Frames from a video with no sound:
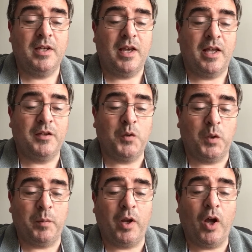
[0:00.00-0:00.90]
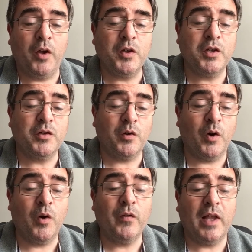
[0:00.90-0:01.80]
and it's talked about how
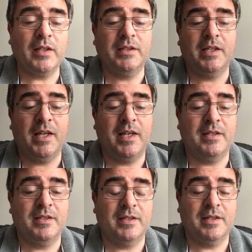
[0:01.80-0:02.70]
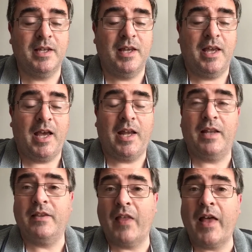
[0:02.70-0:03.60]
strong that city is.
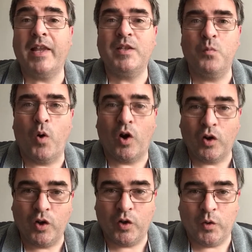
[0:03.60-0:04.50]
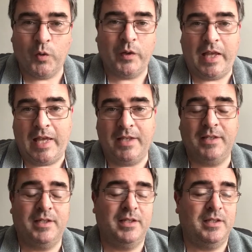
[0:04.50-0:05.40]
And that is where God
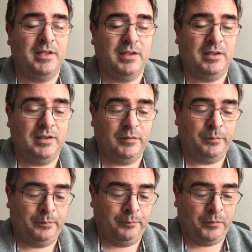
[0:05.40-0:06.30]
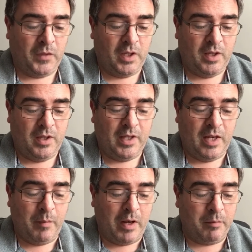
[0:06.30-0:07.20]
is.
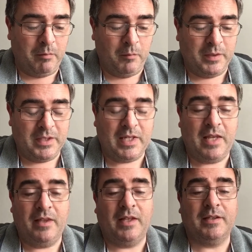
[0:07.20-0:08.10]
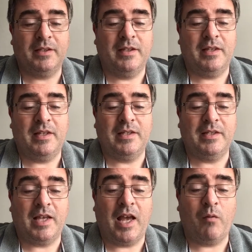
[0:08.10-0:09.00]
Again, many people would see that this is
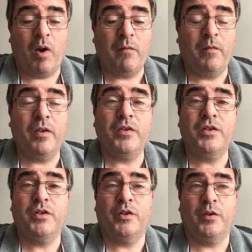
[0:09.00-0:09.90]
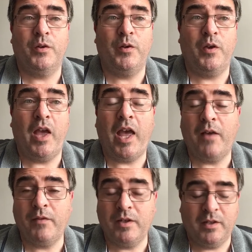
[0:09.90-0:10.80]
a reference to
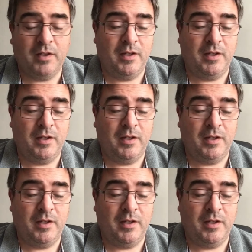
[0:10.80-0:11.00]
heaven,